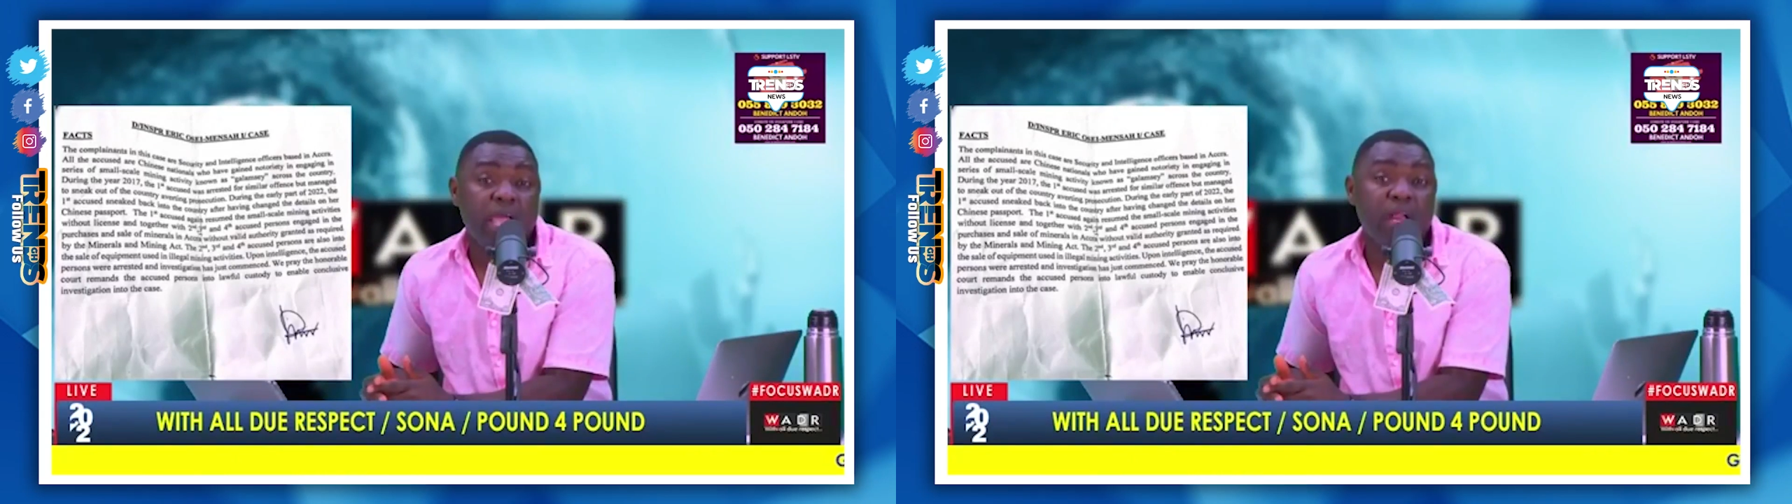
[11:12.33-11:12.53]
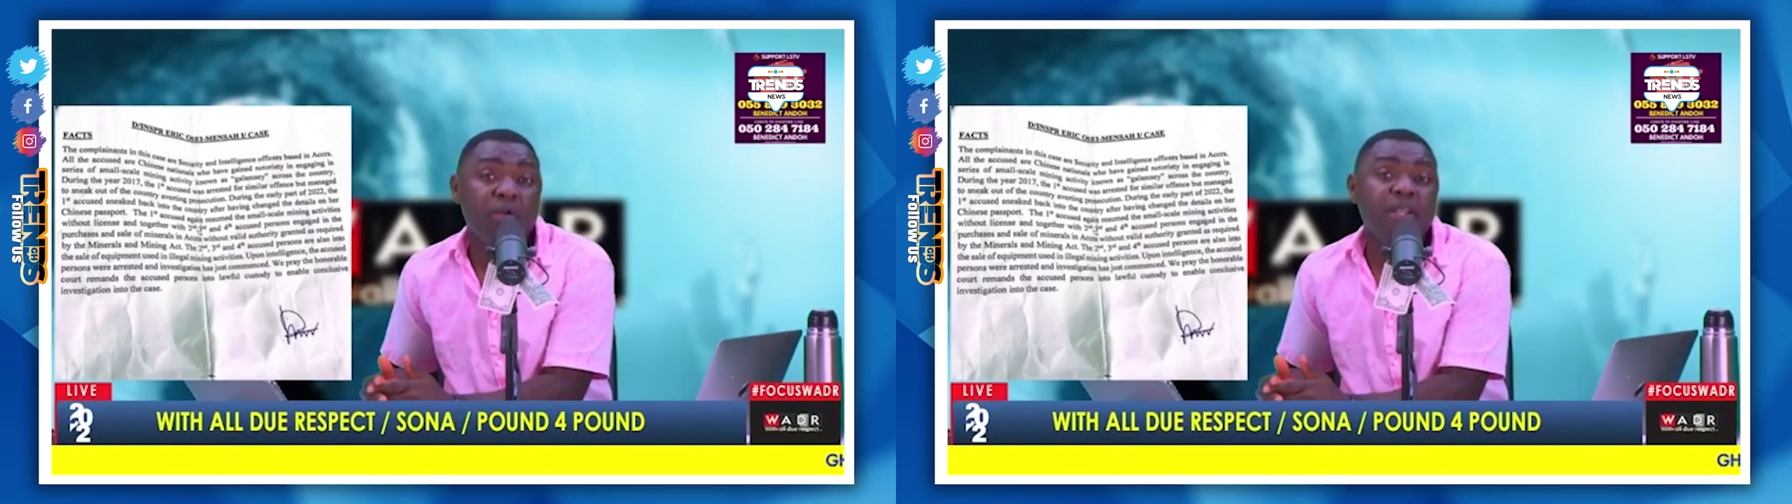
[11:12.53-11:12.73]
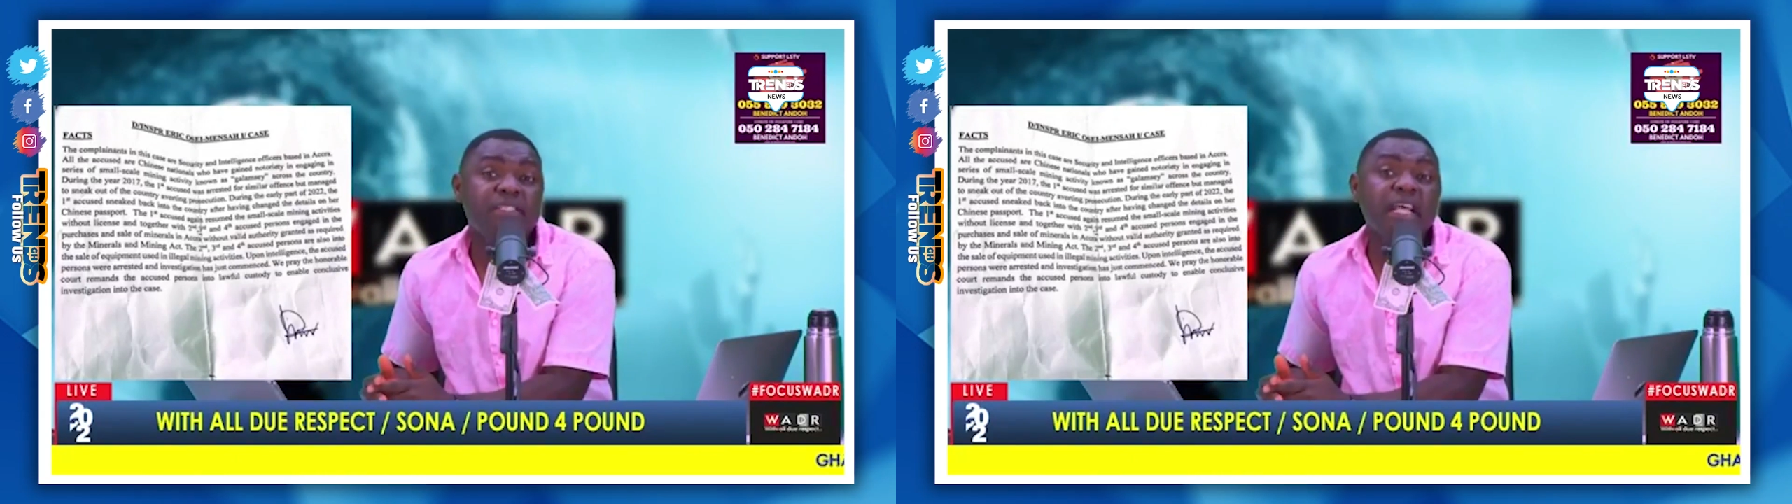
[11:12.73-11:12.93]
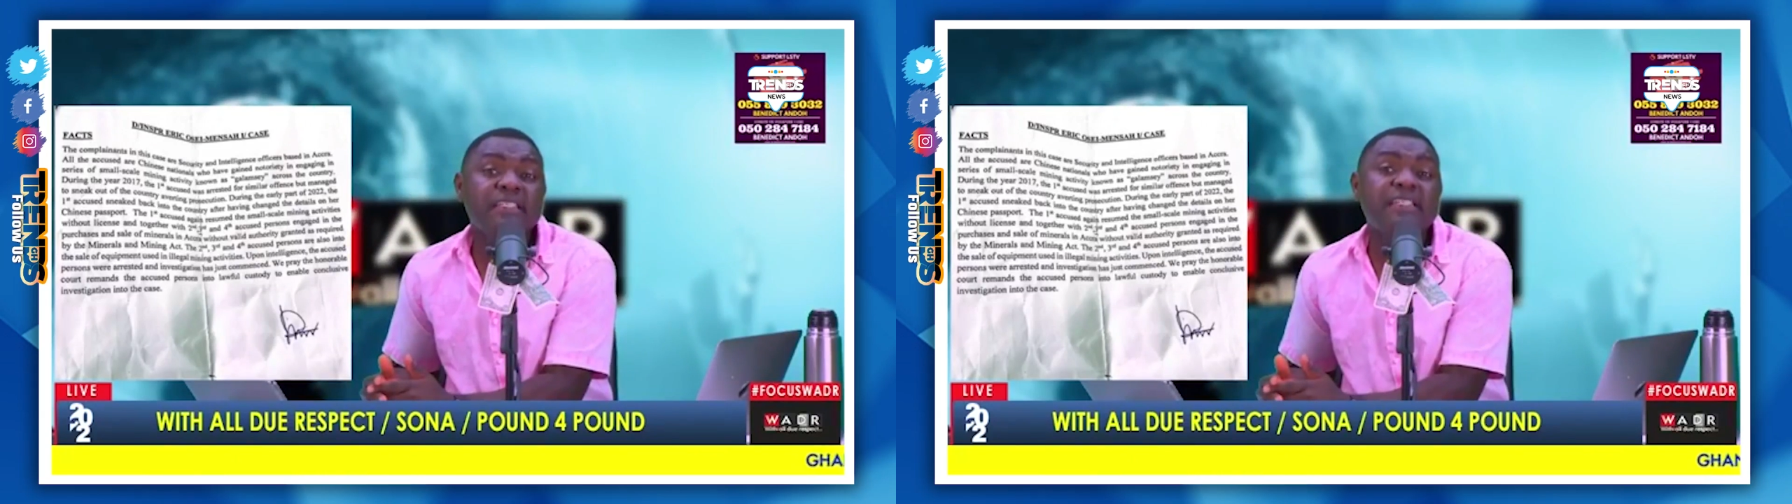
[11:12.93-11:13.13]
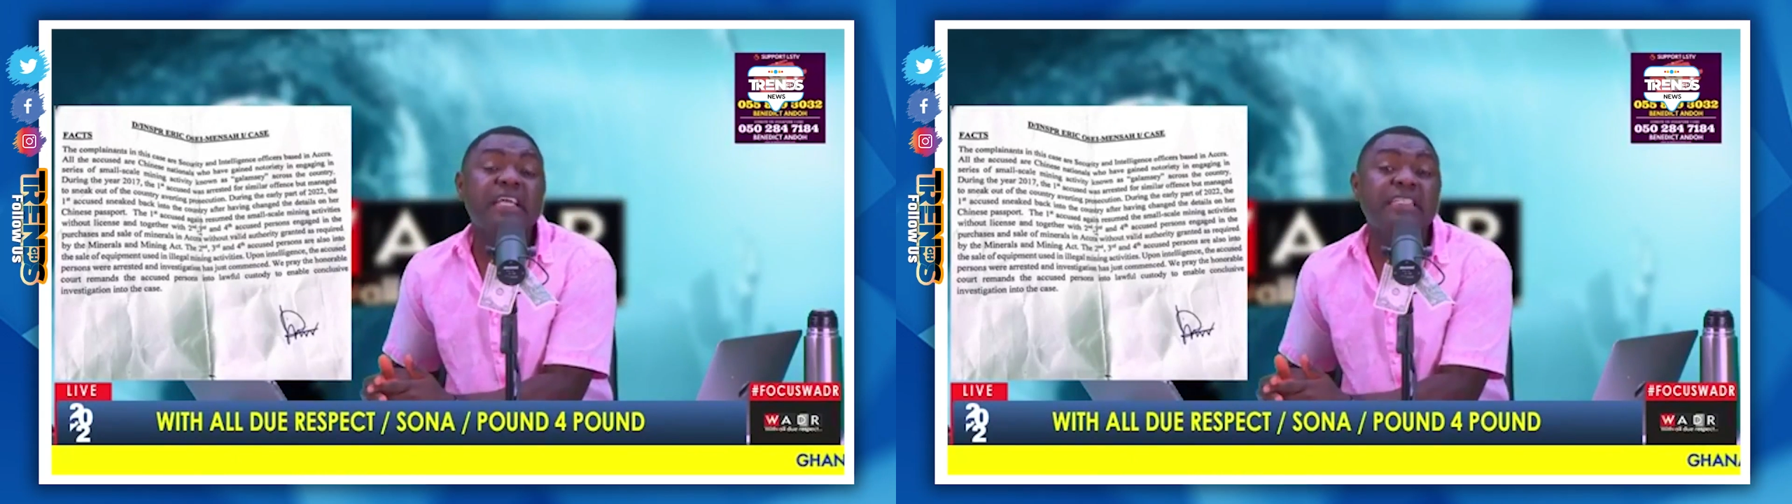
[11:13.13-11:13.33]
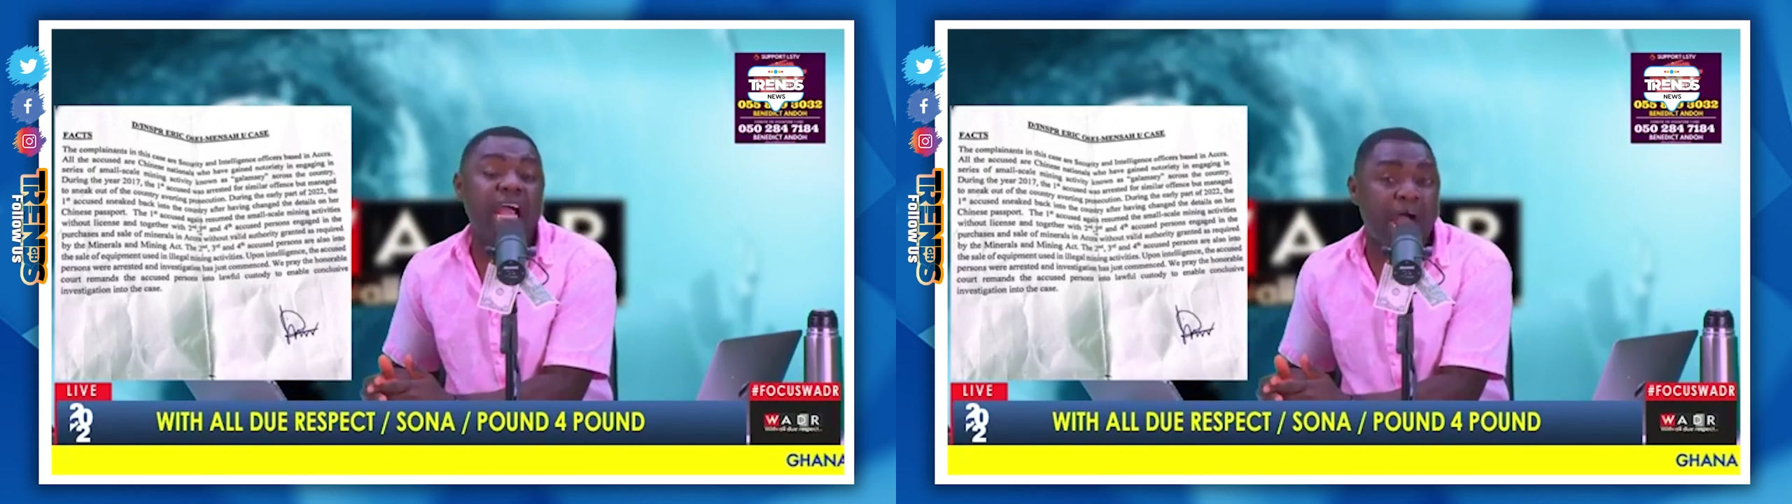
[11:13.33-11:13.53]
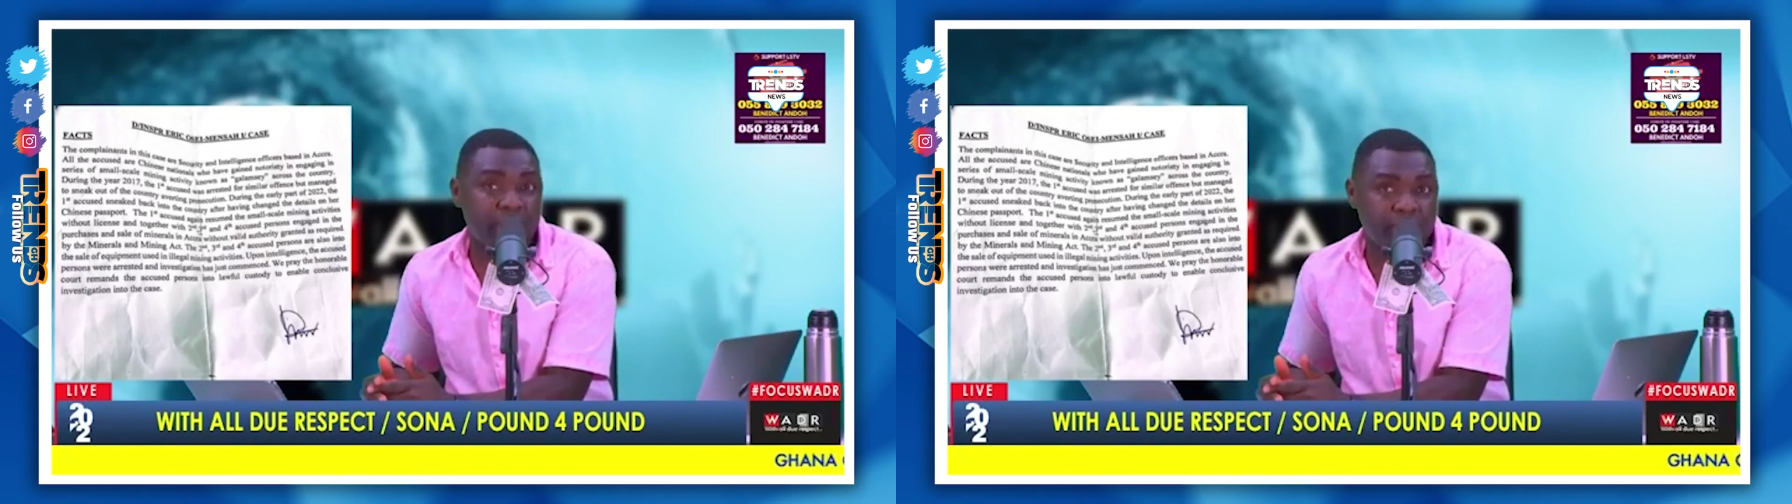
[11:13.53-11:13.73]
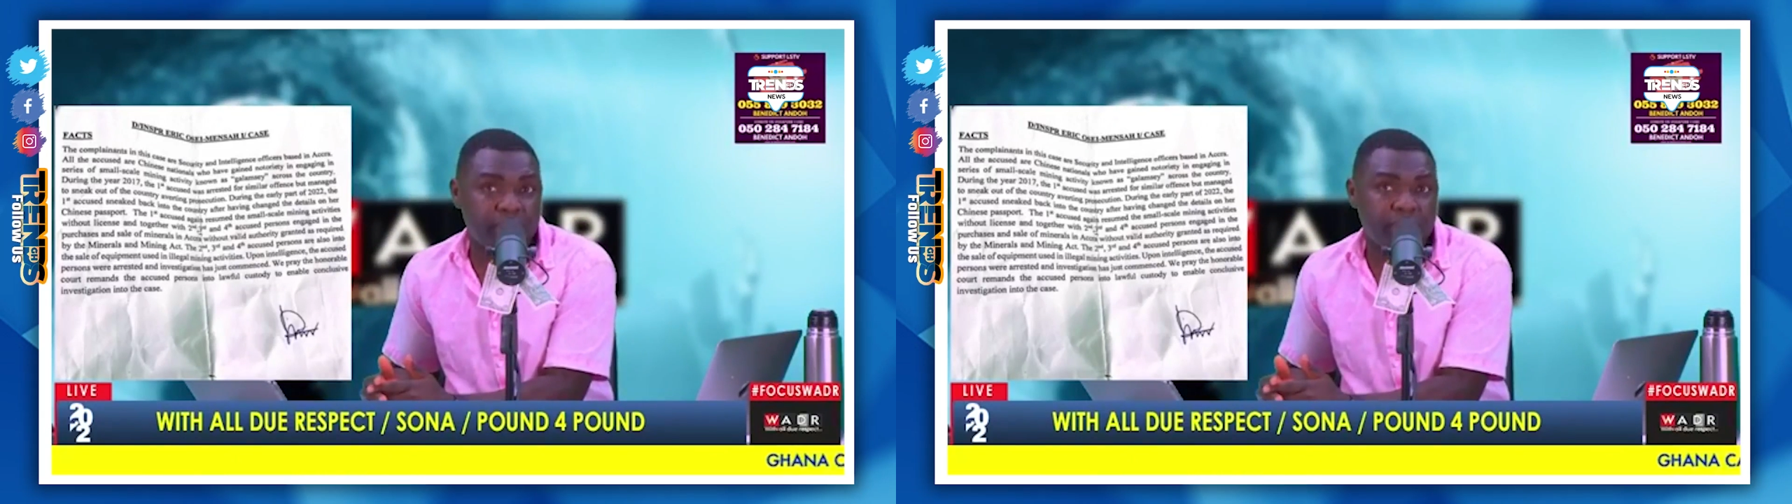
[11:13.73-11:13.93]
And when he says sneaked
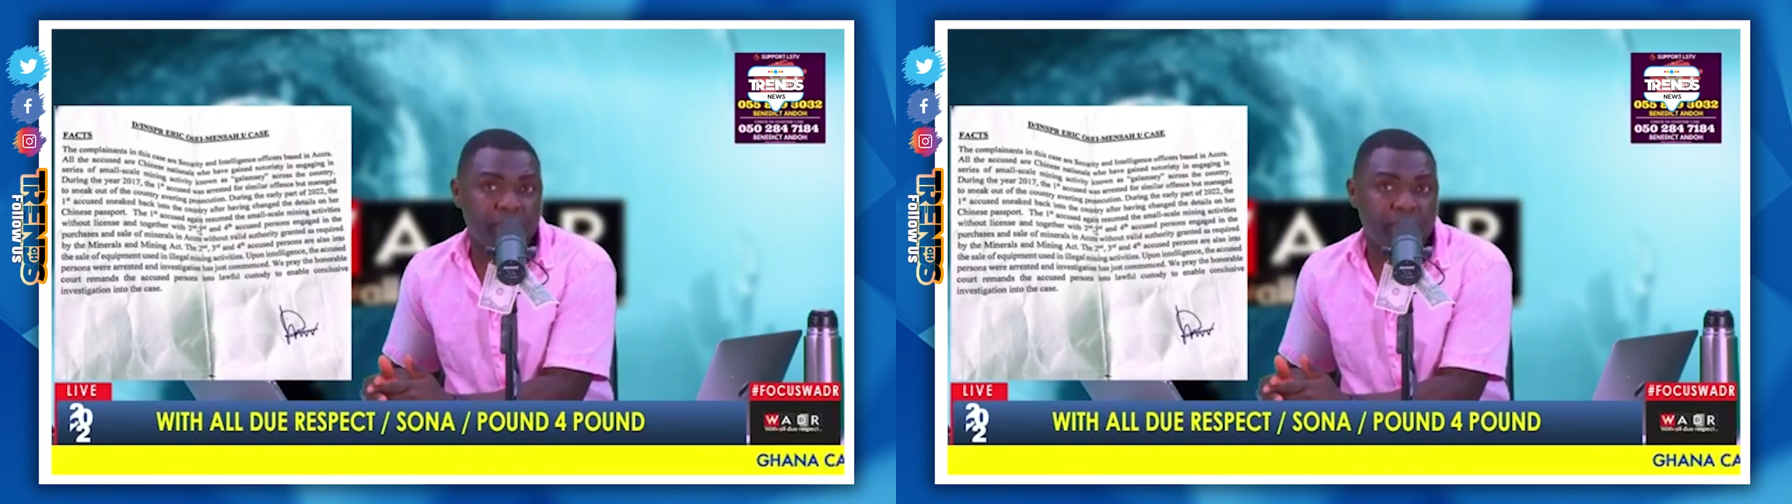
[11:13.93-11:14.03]
out,